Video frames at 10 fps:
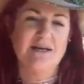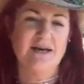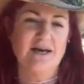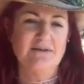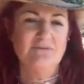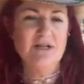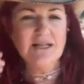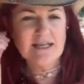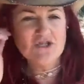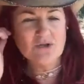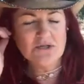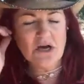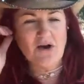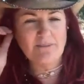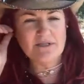it really is your
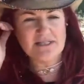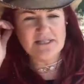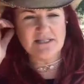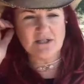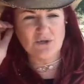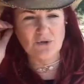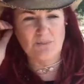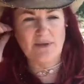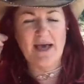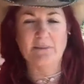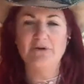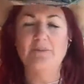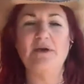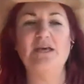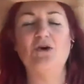time to to be able to
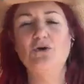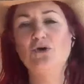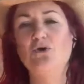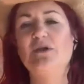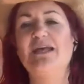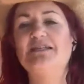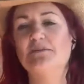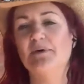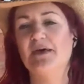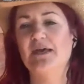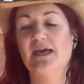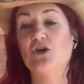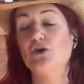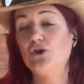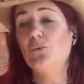be who you need to be and
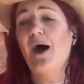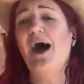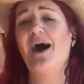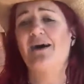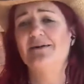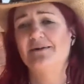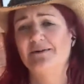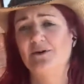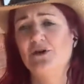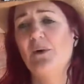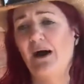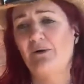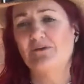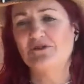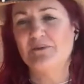who you are, who you are
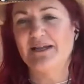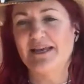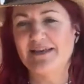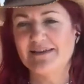ultimately.